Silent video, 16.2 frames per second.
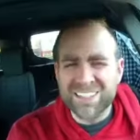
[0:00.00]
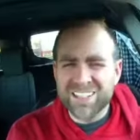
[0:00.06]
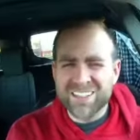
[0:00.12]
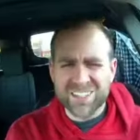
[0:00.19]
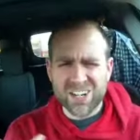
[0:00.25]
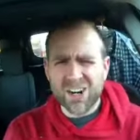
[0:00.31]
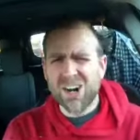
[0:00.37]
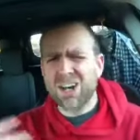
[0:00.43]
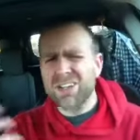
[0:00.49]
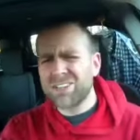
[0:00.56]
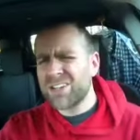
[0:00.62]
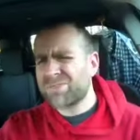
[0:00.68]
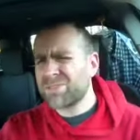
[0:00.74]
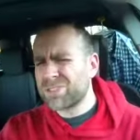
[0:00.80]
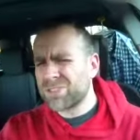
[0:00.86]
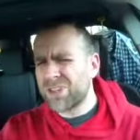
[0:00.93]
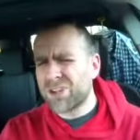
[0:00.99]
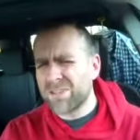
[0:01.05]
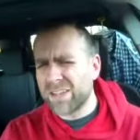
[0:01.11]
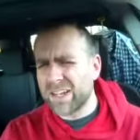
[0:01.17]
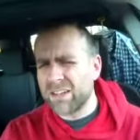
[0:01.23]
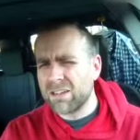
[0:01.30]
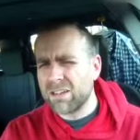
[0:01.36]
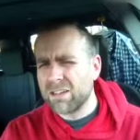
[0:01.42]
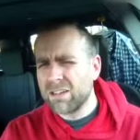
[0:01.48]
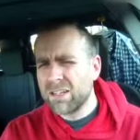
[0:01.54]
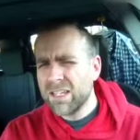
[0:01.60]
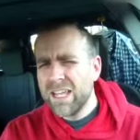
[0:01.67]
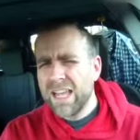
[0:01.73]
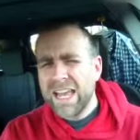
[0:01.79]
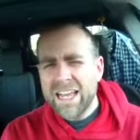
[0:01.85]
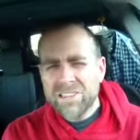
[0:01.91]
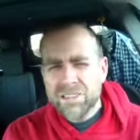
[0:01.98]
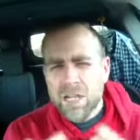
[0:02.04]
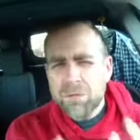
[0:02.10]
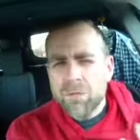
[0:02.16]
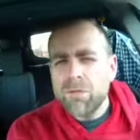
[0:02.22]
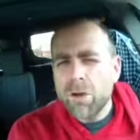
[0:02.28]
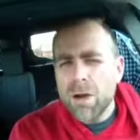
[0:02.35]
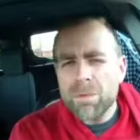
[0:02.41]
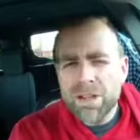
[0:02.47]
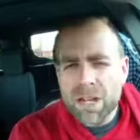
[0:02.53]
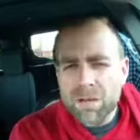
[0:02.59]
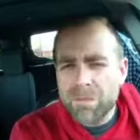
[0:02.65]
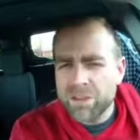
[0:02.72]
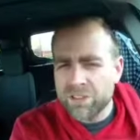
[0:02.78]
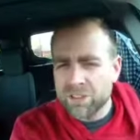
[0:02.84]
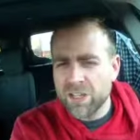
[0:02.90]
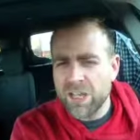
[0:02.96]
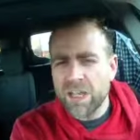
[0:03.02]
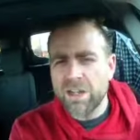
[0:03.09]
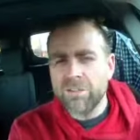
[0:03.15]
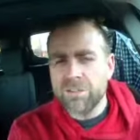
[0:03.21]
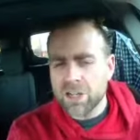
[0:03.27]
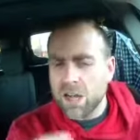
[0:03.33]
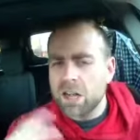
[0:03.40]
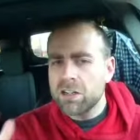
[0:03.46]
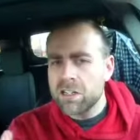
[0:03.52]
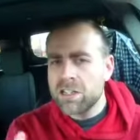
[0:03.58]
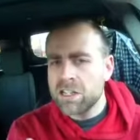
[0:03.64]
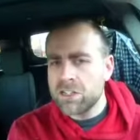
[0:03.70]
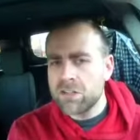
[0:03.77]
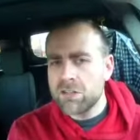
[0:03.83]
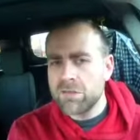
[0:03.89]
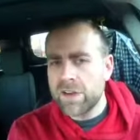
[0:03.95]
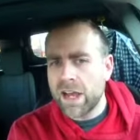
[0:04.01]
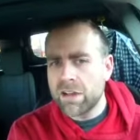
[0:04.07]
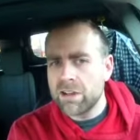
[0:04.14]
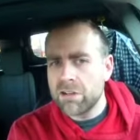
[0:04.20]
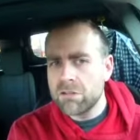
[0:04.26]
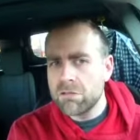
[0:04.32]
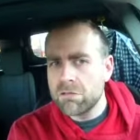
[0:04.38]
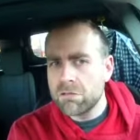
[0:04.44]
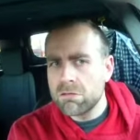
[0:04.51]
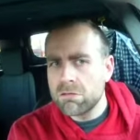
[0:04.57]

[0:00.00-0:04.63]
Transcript: than this cause I'm serving? Has De Beauvoir become a slave to unconditional value?